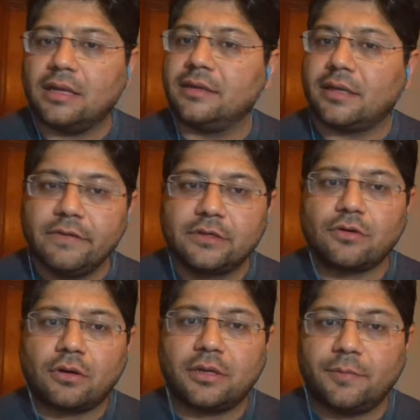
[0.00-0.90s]
And I will
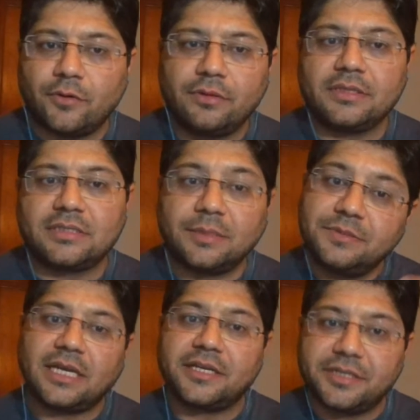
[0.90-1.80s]
talk about the
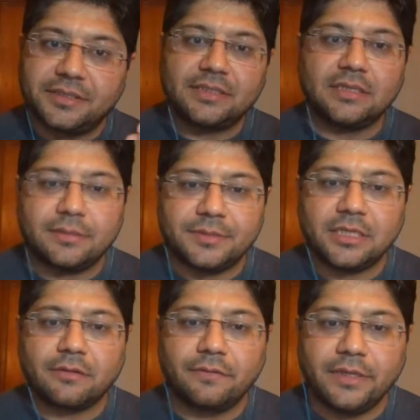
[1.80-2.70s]
subsections in the
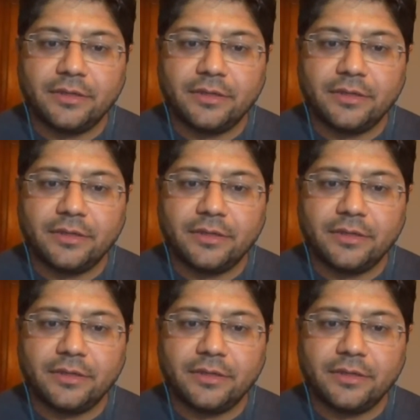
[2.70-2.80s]
subsequent